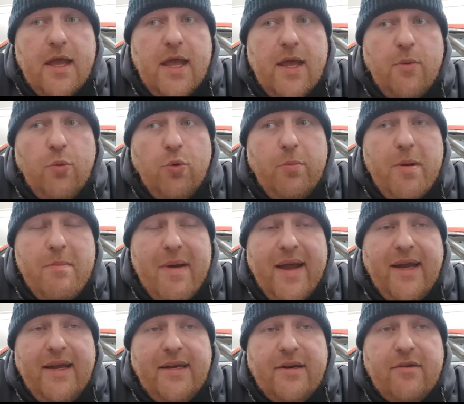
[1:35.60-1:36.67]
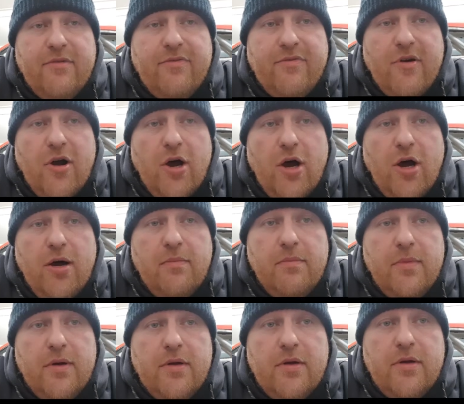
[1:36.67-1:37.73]
It will be made
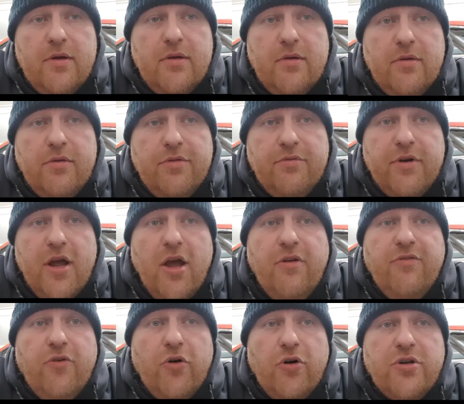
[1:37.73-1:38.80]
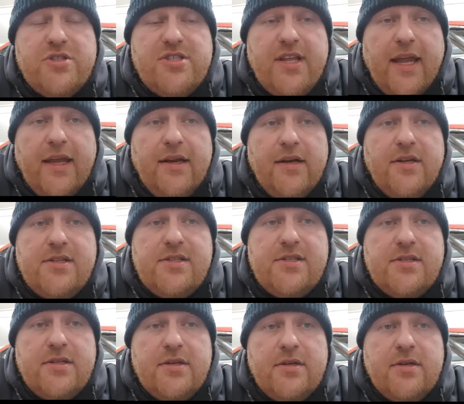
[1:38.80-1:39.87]
from 304
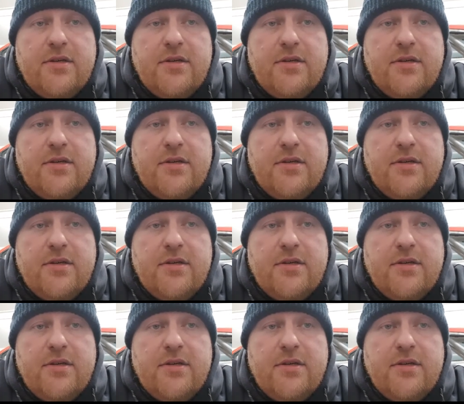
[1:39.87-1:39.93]
stainless